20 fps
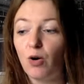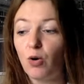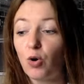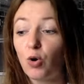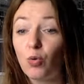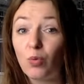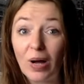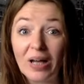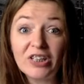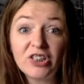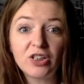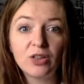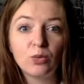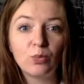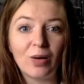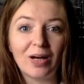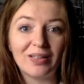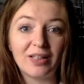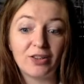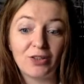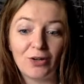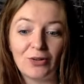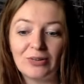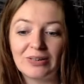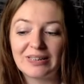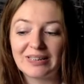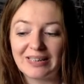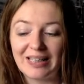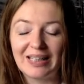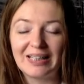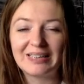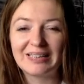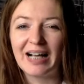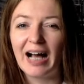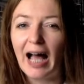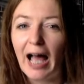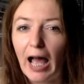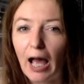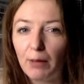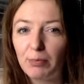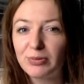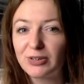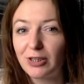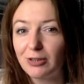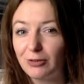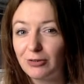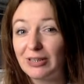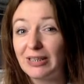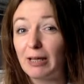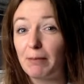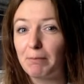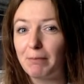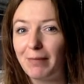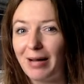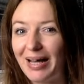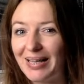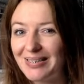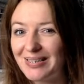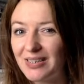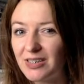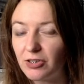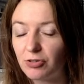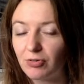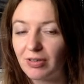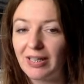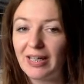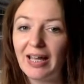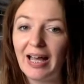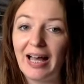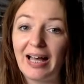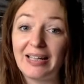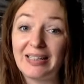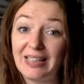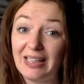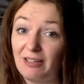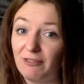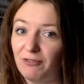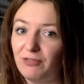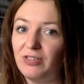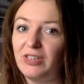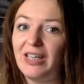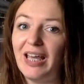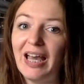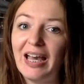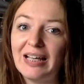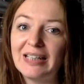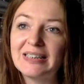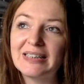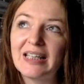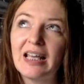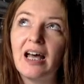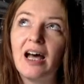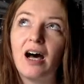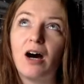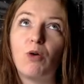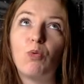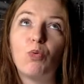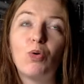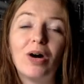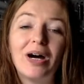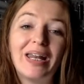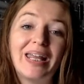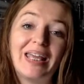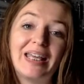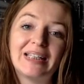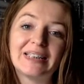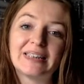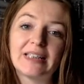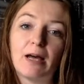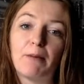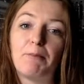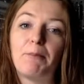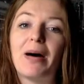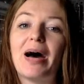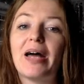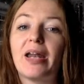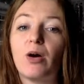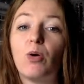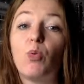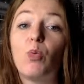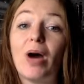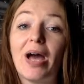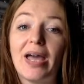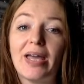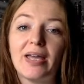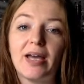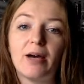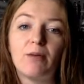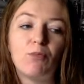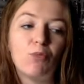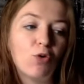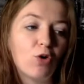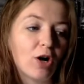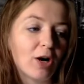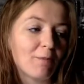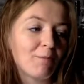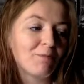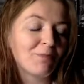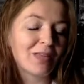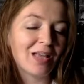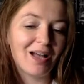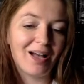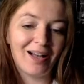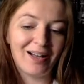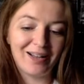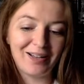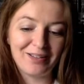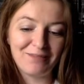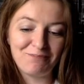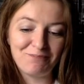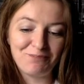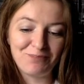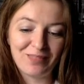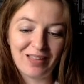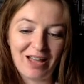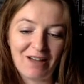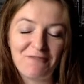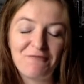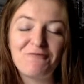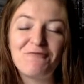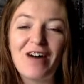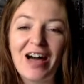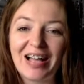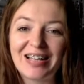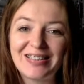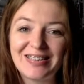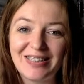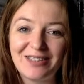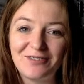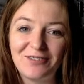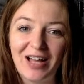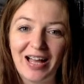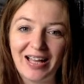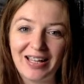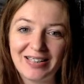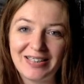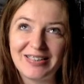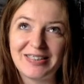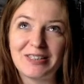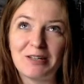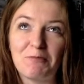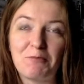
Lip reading: Question whether those things are absolutely mandatory, and if yes, what is a better way, a more effective and